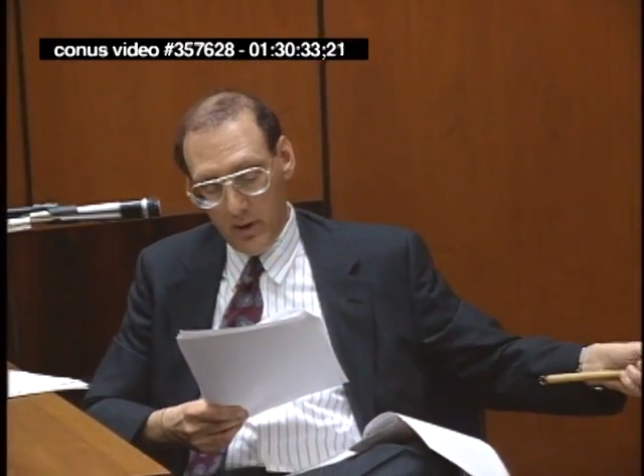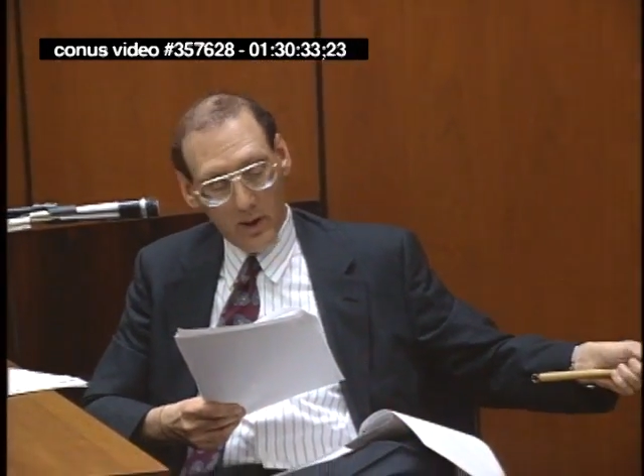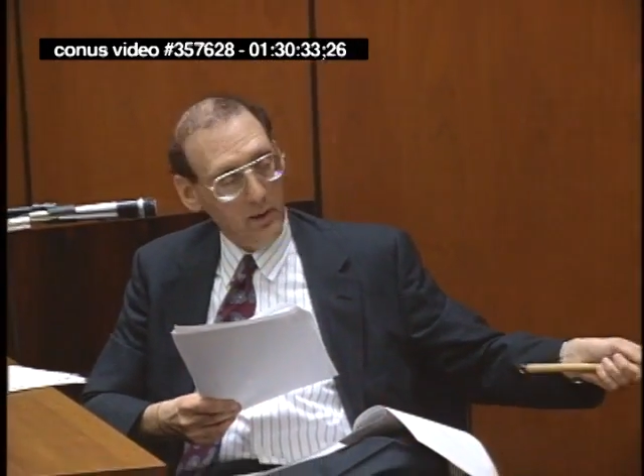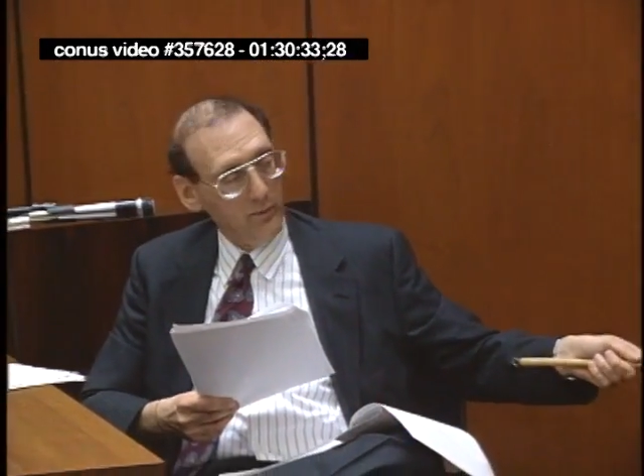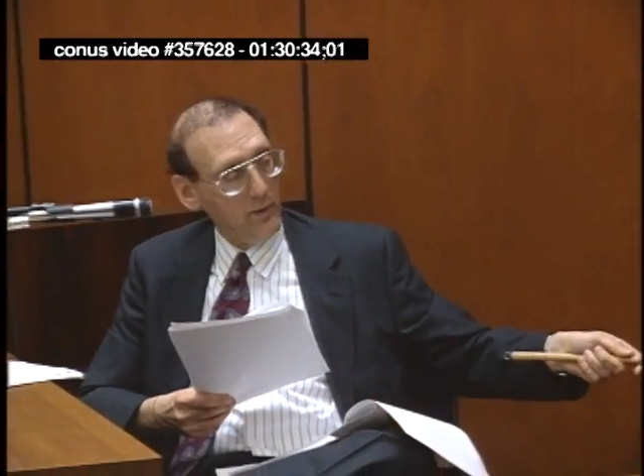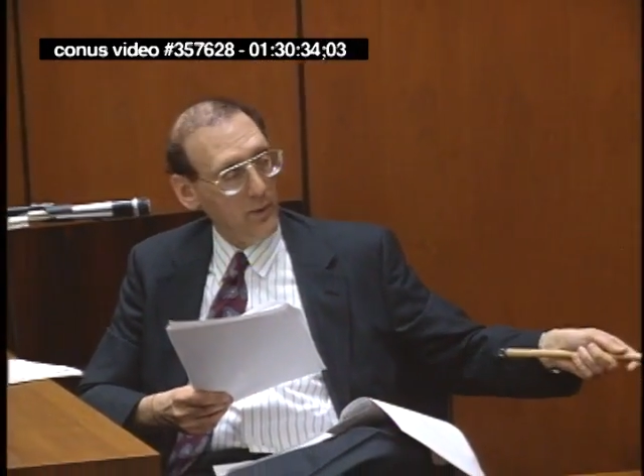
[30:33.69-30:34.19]

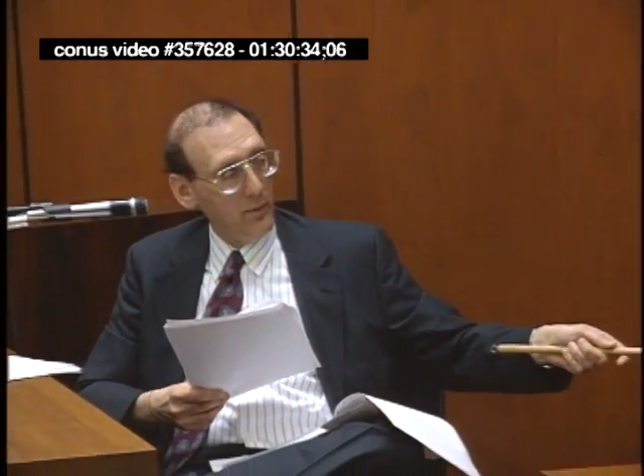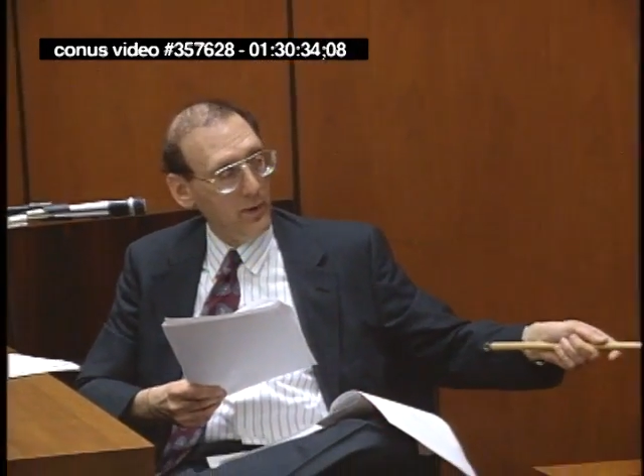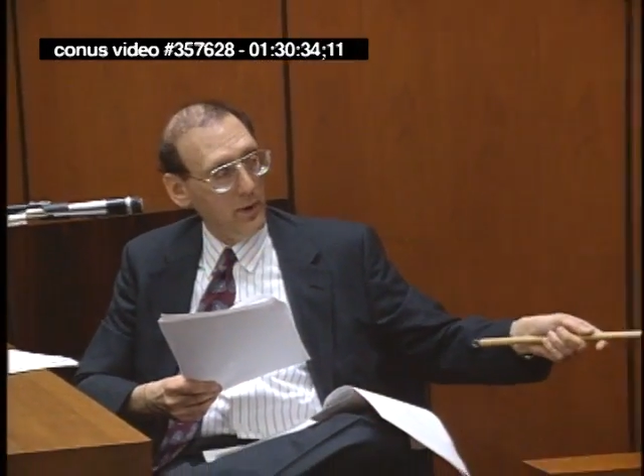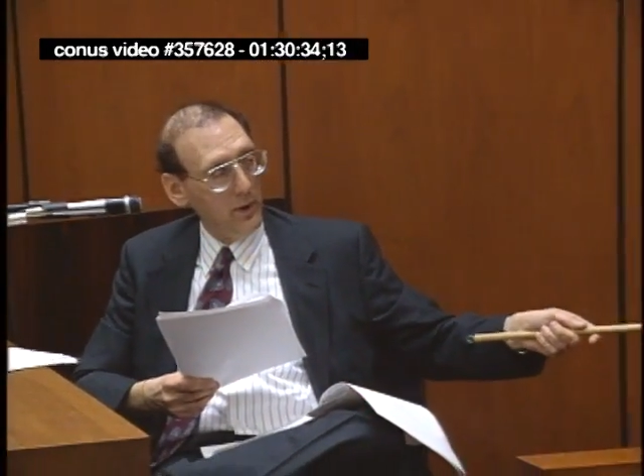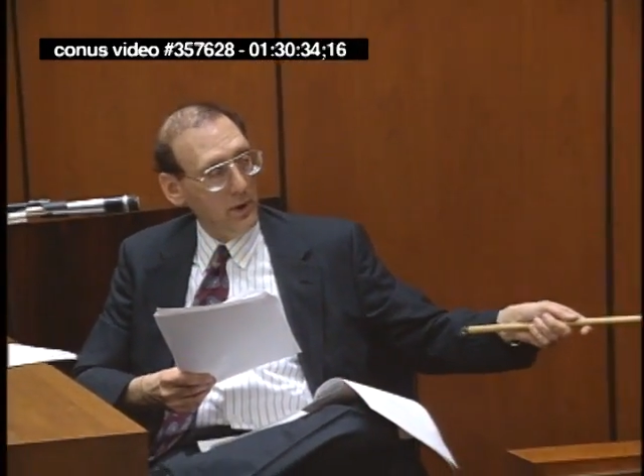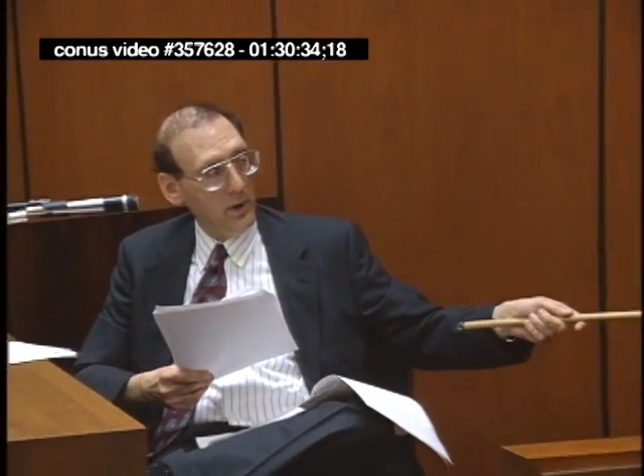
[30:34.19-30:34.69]
and from
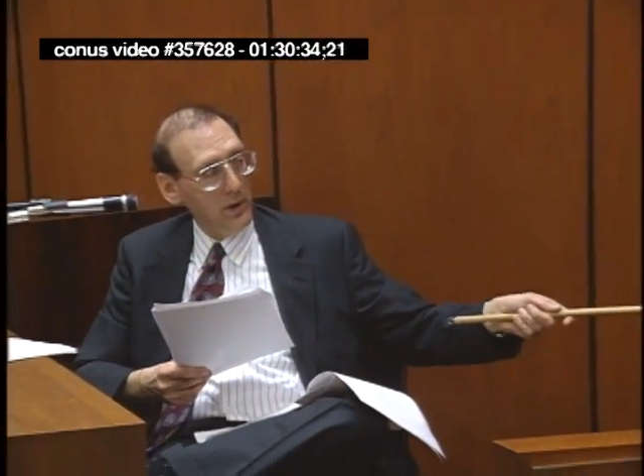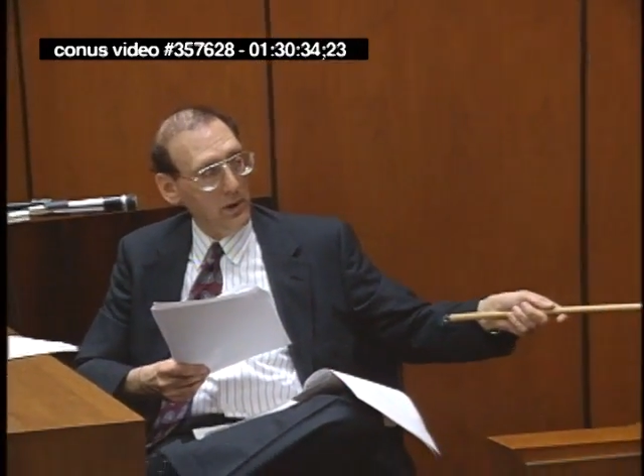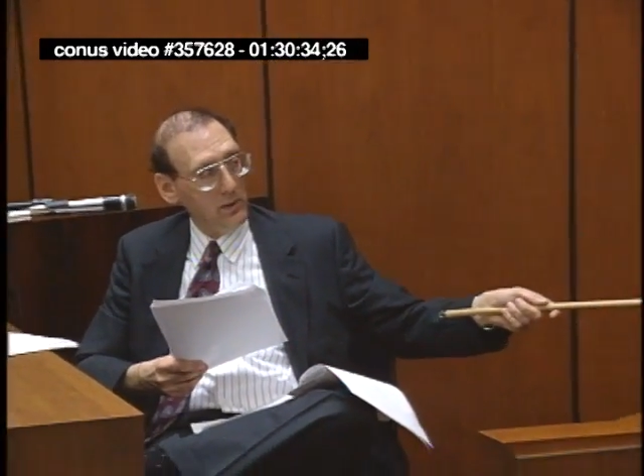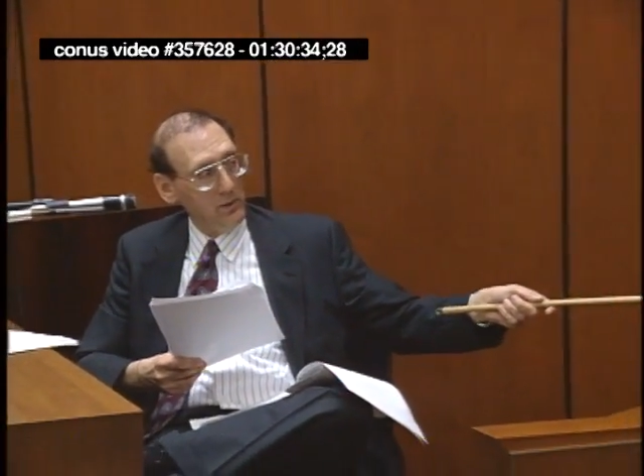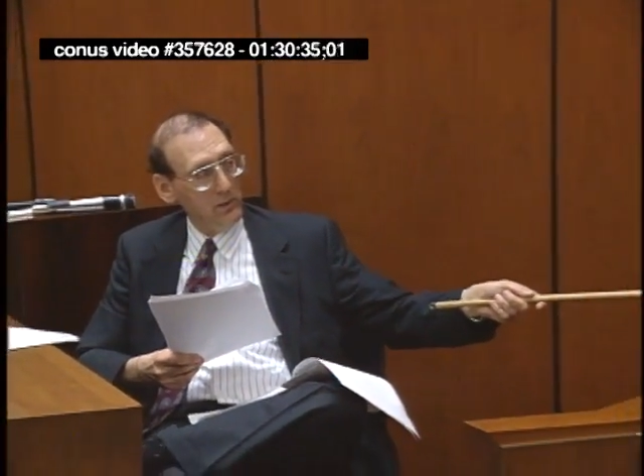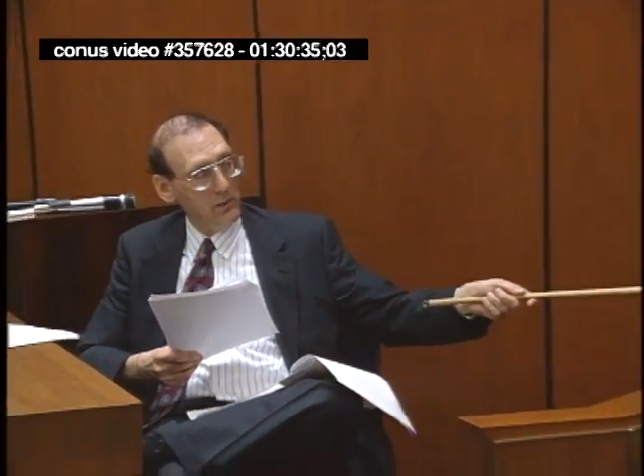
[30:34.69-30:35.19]
the,
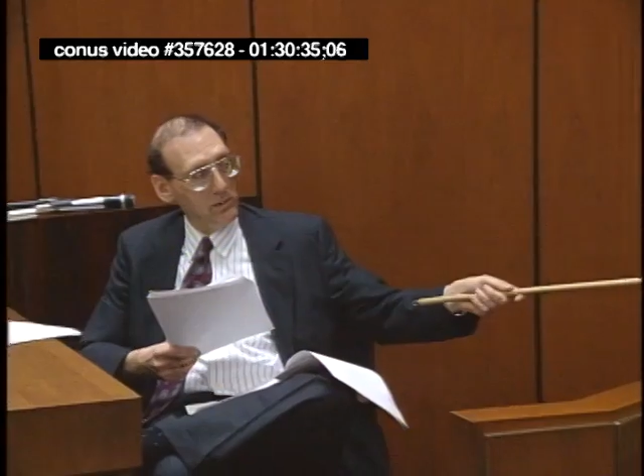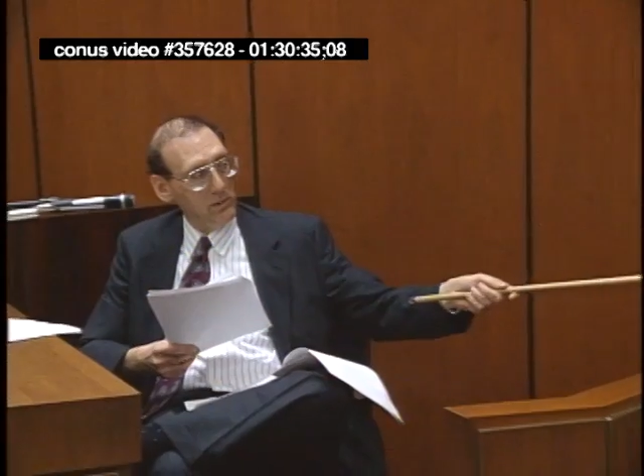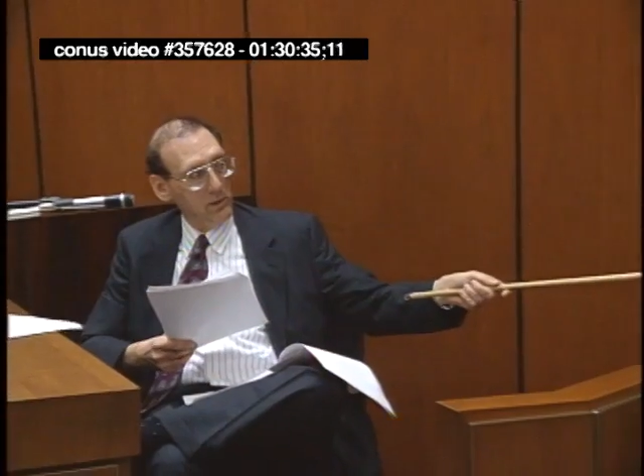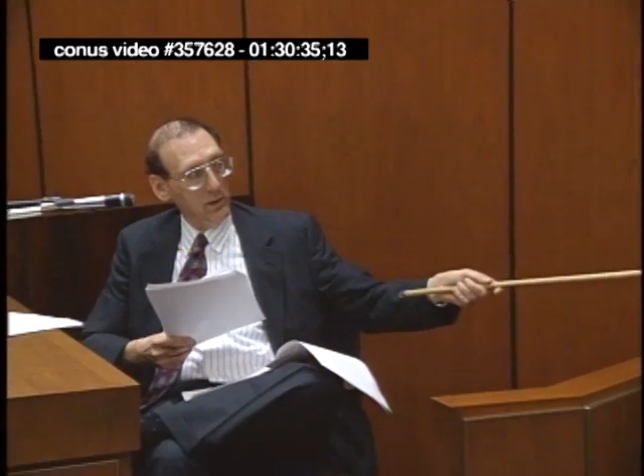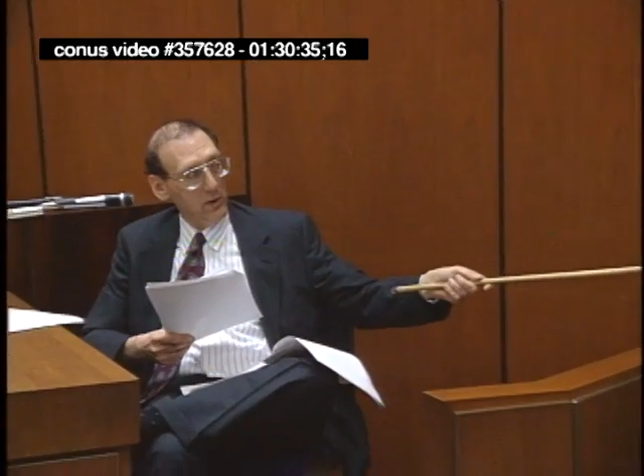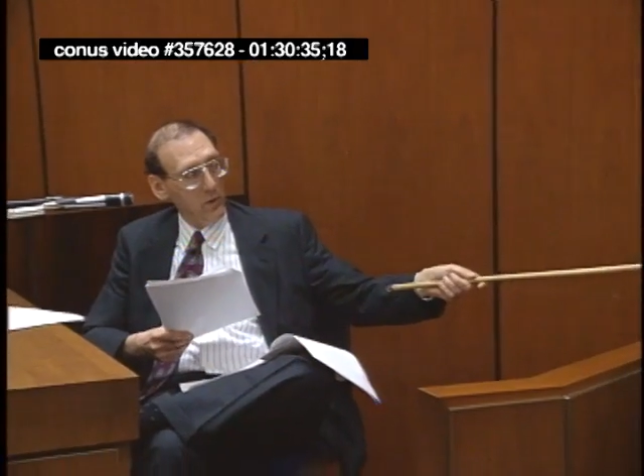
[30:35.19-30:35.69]

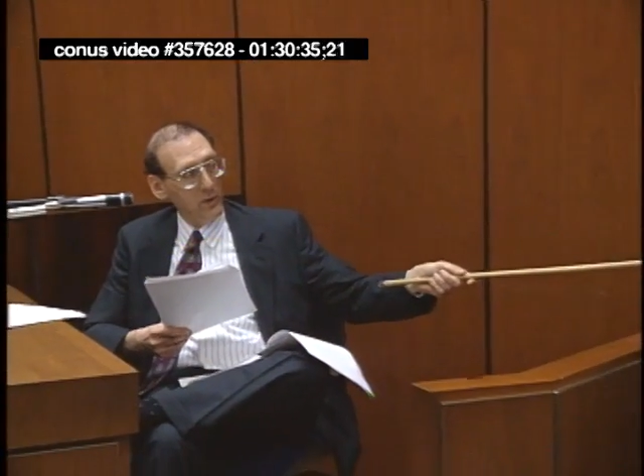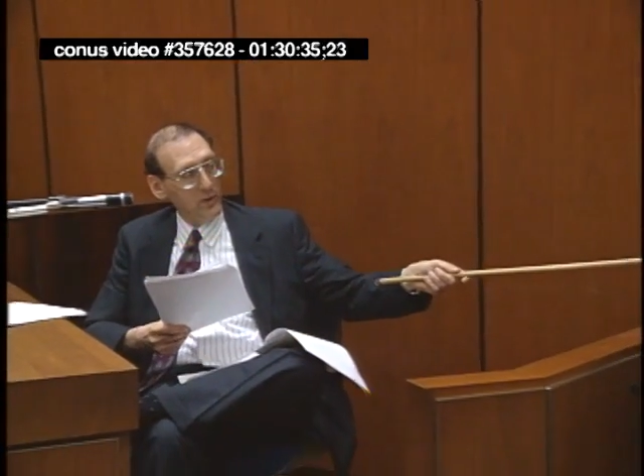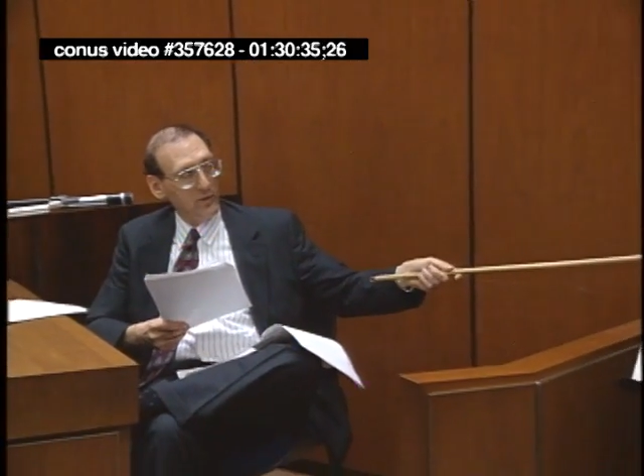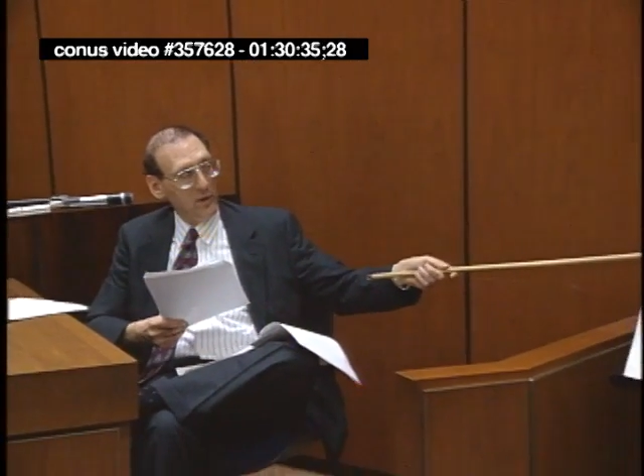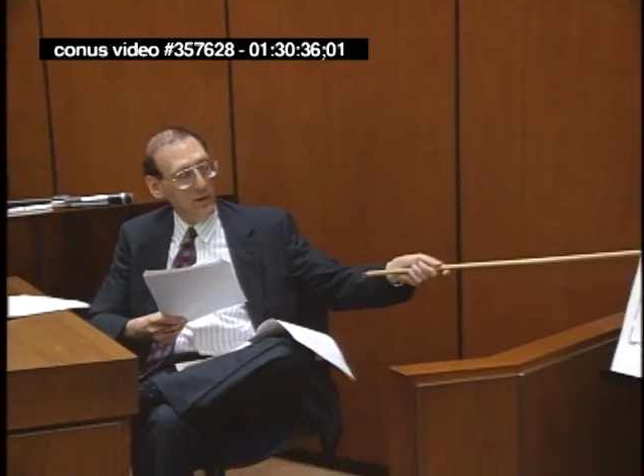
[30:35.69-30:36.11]
going as far